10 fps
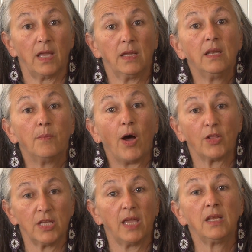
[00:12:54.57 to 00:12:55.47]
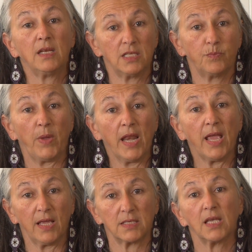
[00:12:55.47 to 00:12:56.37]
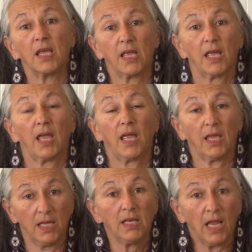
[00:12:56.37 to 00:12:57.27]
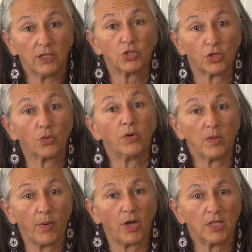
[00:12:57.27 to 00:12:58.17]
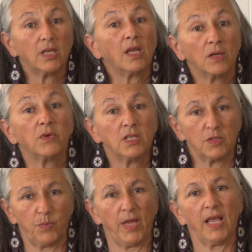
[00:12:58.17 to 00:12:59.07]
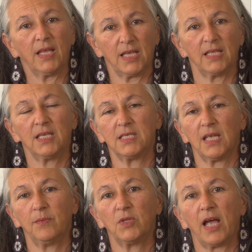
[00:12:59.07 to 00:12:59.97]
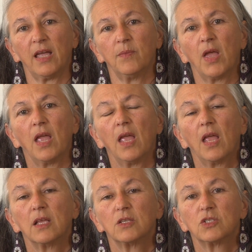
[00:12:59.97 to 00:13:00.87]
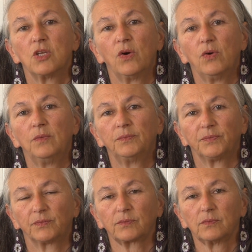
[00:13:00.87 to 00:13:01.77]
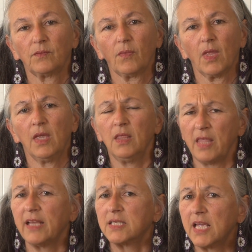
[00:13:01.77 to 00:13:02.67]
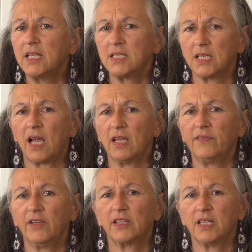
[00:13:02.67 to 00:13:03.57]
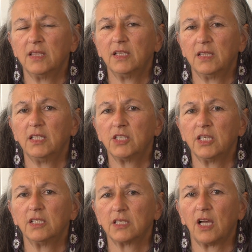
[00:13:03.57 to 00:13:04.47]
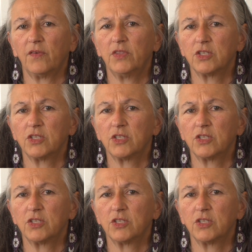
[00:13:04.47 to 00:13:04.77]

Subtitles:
in a body and in a spirit, in nature with the body and with the spirit at the same time. So in that sense, I feel that the teachings of